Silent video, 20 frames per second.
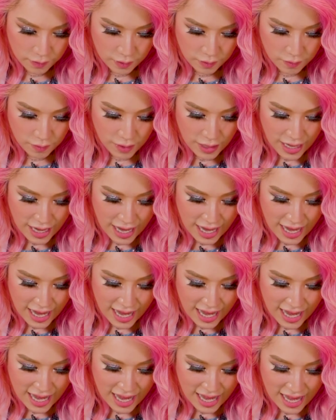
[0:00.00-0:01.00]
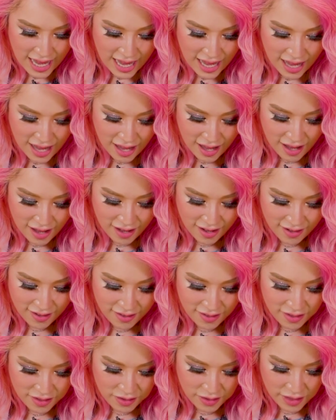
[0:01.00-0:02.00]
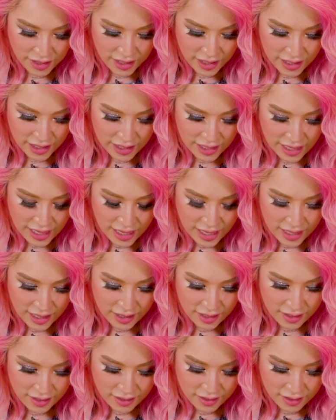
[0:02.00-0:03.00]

Wow, you're looking at that.